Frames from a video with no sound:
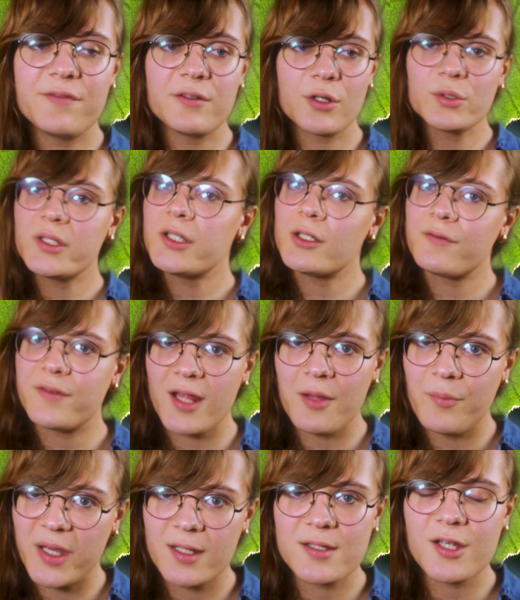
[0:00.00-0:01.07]
If you're only here for
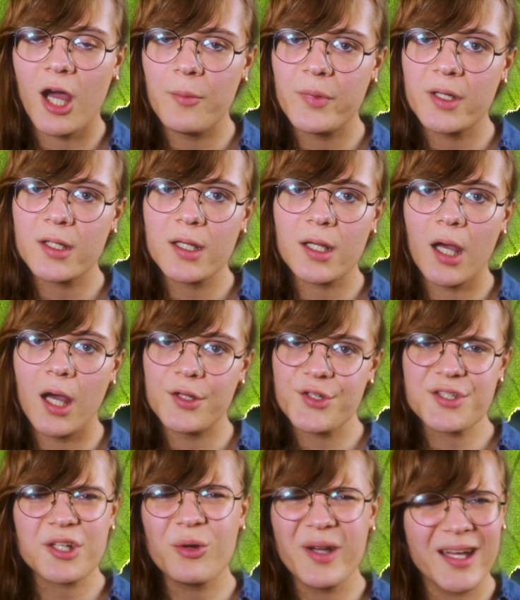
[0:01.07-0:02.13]
that main topic, uh,
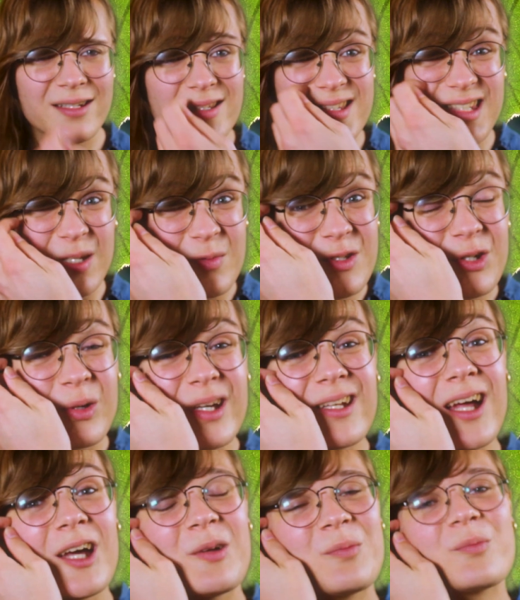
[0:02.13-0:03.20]
just go ahead and skip to
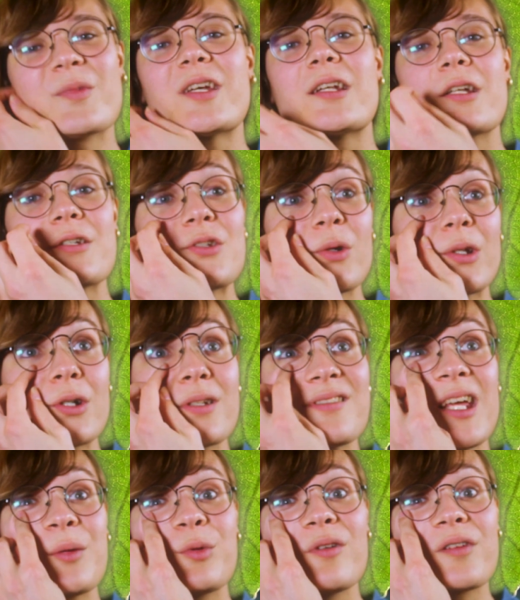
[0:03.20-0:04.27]
it. I'm gonna do a little
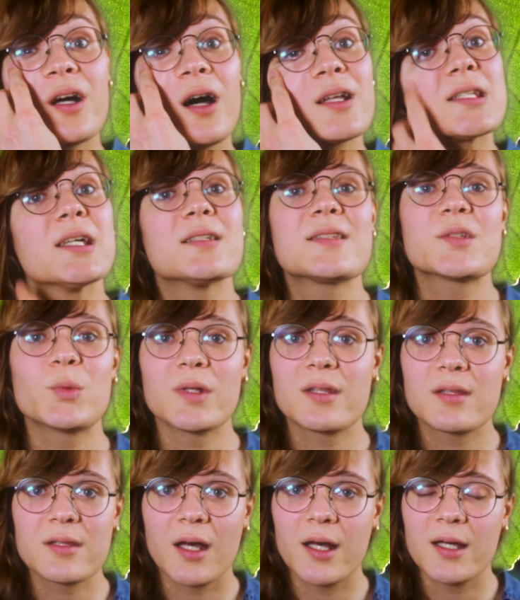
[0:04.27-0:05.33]
table of contents
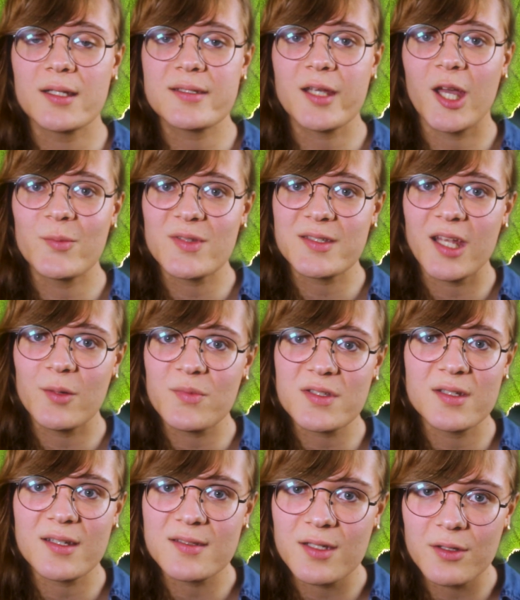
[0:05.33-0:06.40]
with uh,
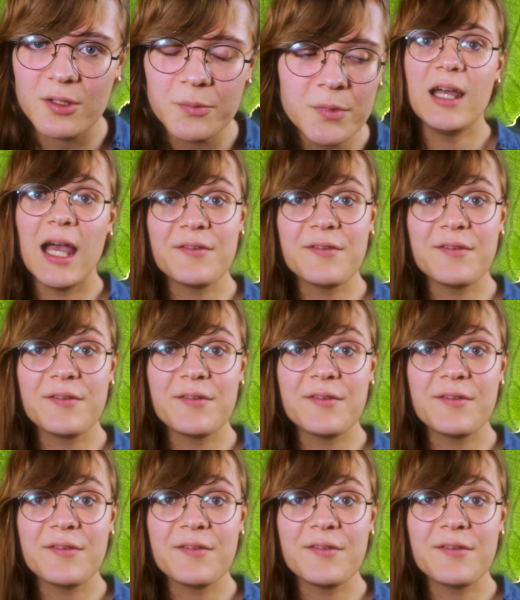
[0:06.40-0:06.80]
timestamps next to them.